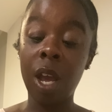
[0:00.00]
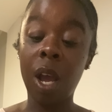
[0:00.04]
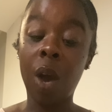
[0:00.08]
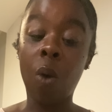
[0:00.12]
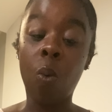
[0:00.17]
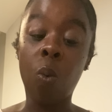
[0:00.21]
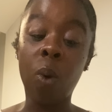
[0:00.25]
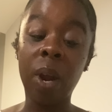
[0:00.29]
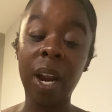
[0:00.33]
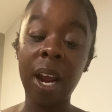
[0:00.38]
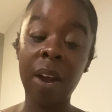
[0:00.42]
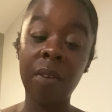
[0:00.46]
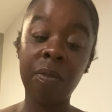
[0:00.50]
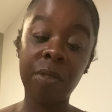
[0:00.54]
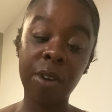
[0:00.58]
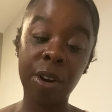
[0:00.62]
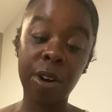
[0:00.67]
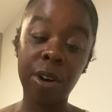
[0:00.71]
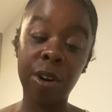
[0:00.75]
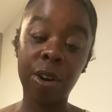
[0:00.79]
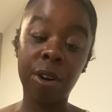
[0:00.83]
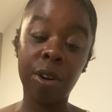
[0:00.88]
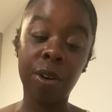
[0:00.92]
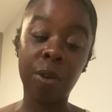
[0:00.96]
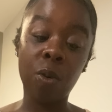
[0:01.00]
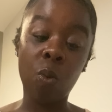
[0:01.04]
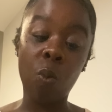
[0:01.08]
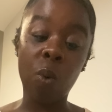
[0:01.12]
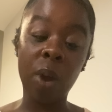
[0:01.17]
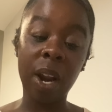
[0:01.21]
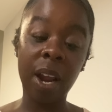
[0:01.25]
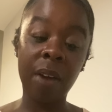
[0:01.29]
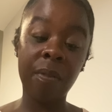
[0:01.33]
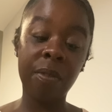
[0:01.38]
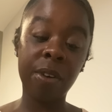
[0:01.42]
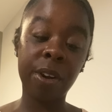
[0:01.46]
whatever
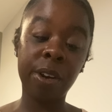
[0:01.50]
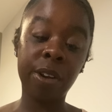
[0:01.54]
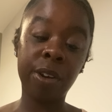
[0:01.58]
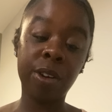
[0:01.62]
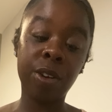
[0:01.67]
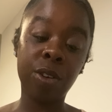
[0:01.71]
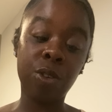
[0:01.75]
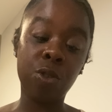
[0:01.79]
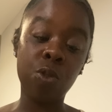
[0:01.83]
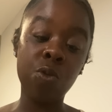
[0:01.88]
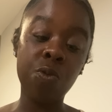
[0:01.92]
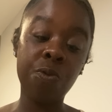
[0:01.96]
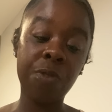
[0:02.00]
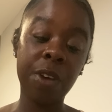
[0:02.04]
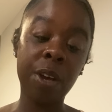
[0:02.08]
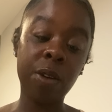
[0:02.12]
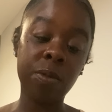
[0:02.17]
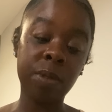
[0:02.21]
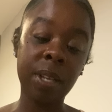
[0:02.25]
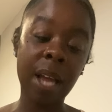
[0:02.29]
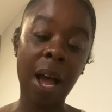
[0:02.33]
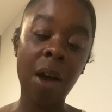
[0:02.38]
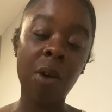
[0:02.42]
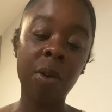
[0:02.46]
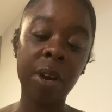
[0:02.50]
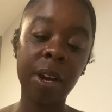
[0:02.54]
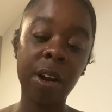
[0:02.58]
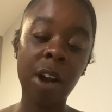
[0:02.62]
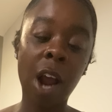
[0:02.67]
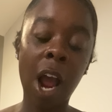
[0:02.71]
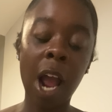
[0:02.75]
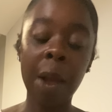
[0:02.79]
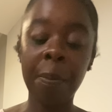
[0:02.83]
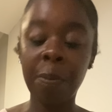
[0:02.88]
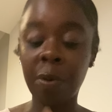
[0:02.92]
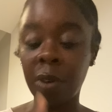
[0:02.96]
whatever you filmed out here
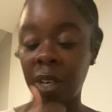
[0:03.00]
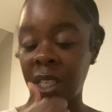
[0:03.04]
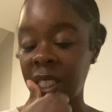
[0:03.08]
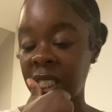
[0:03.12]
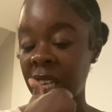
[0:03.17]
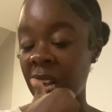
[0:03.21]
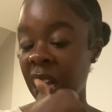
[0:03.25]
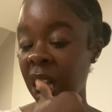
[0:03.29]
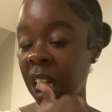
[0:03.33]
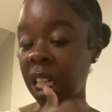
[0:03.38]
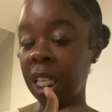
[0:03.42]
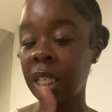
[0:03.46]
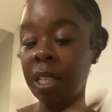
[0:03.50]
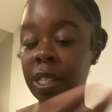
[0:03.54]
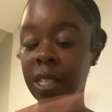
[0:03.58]
high priestess